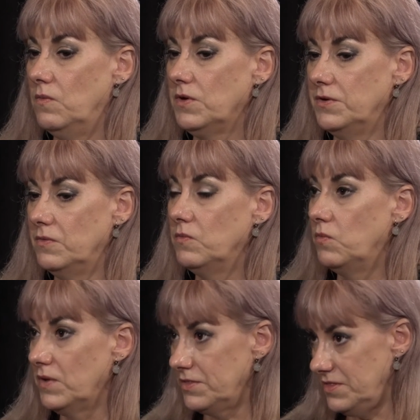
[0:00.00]
you know,
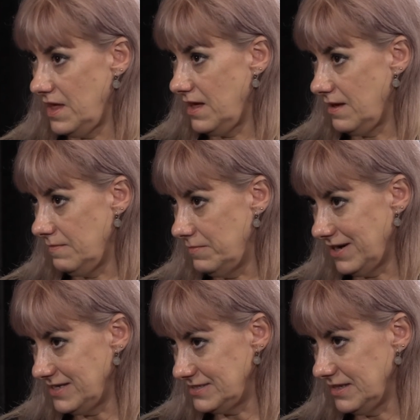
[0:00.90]
with their
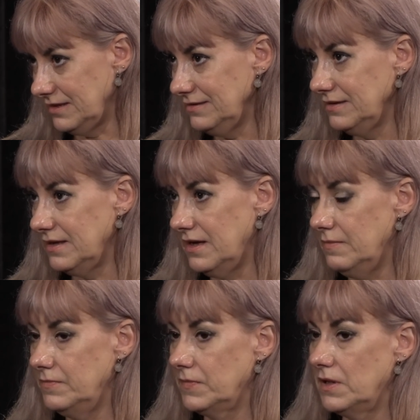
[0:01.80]
blessing,
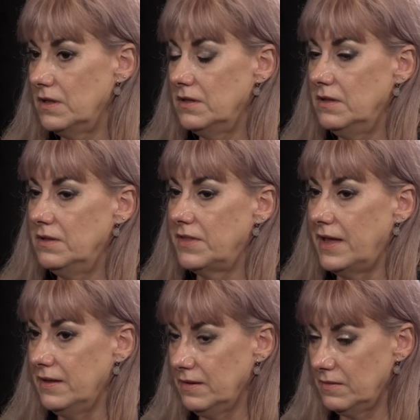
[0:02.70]
um,
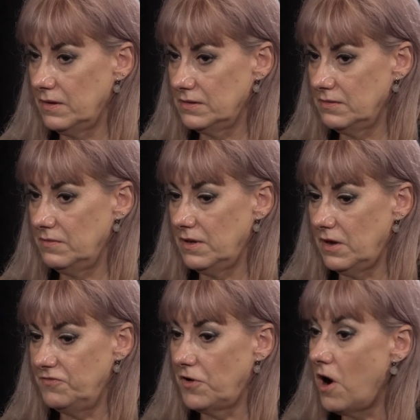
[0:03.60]
they
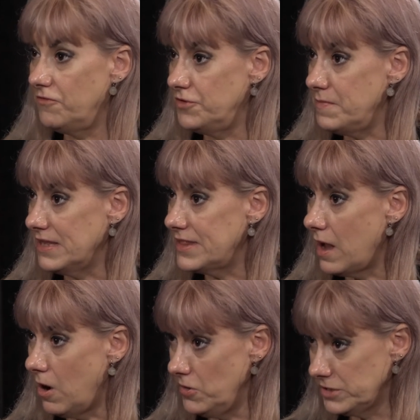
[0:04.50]
offered me
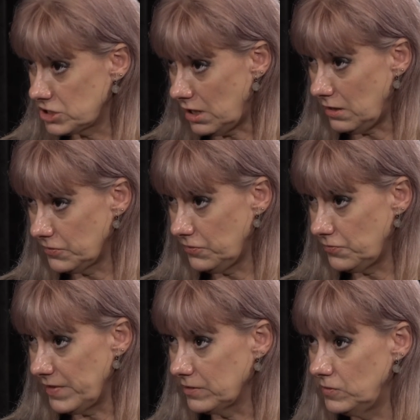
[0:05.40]
their own
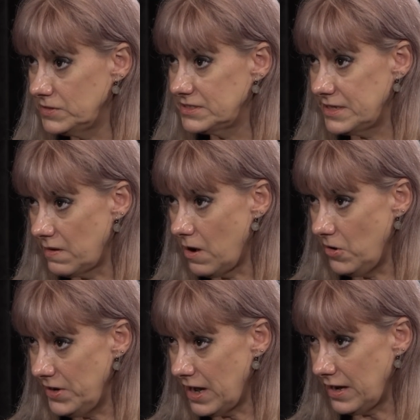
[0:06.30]
childhood records, their
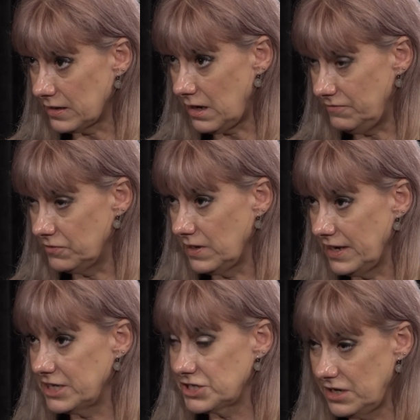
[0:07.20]
own archival
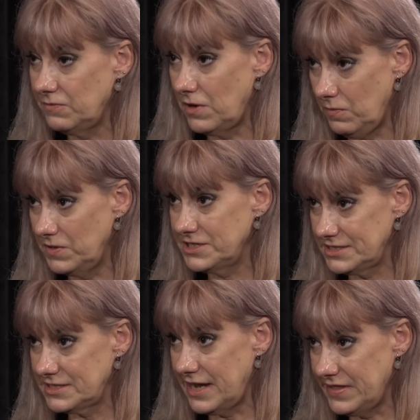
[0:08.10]
collection. I, I, want to
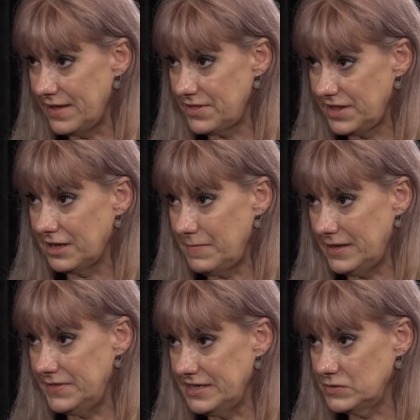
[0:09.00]
say the other thing
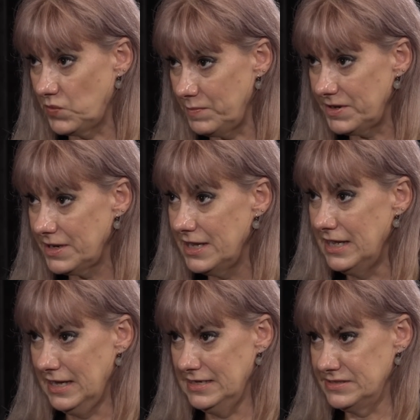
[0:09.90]
about these women
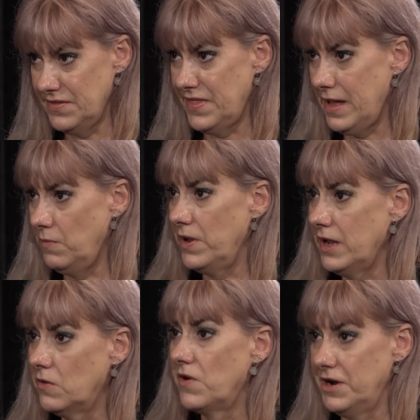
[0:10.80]
is that they were
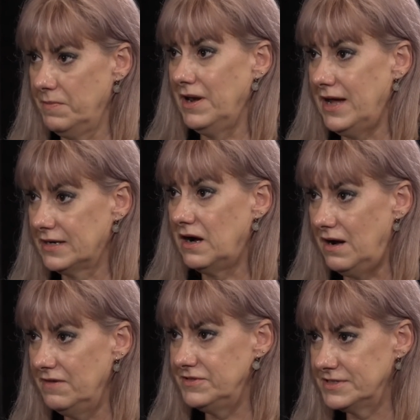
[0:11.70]
incredible
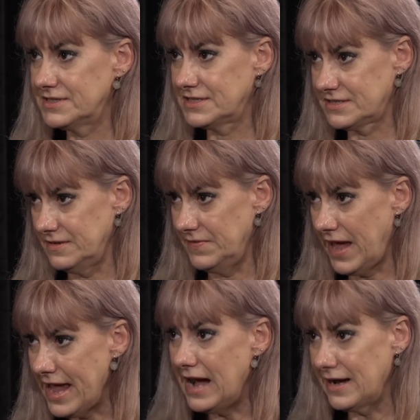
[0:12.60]
archivists.
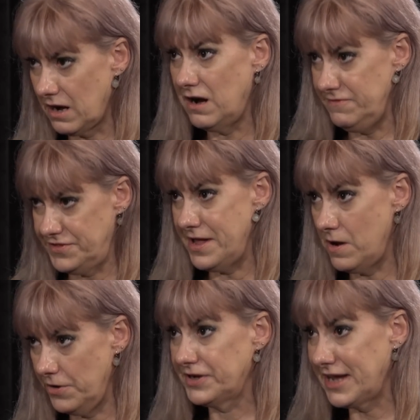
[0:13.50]
They archived their
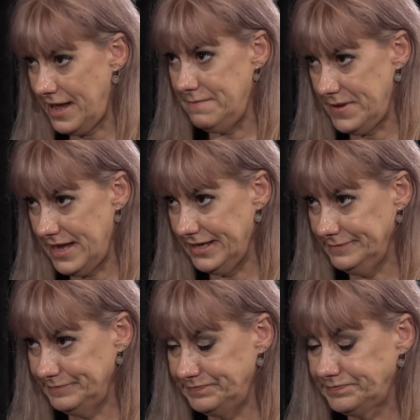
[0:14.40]
own
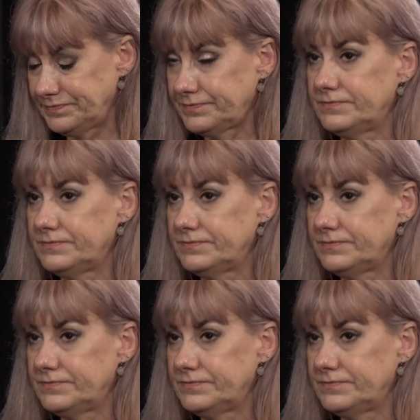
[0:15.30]
campaign. Yeah.